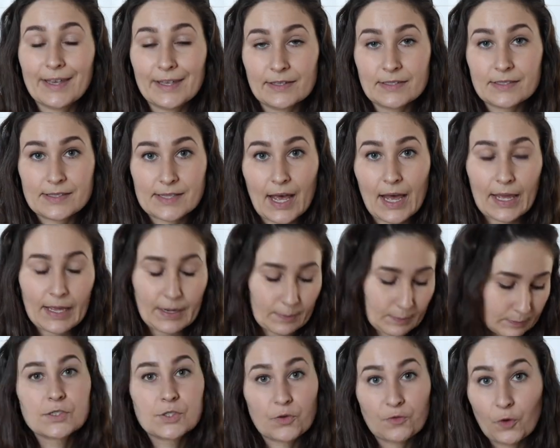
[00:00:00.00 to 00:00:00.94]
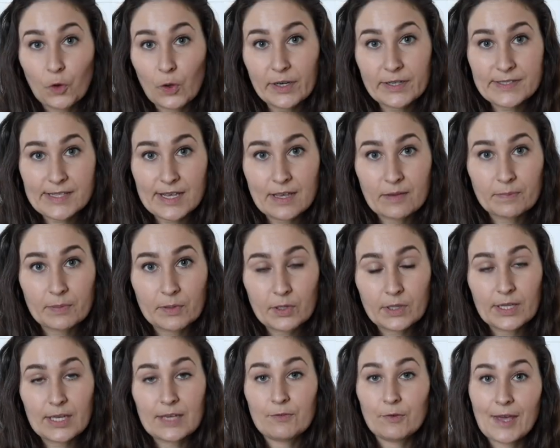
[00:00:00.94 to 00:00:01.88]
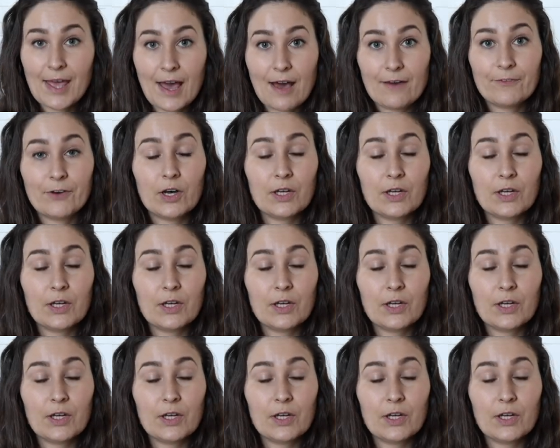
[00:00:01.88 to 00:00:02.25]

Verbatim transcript: inside so for example if we have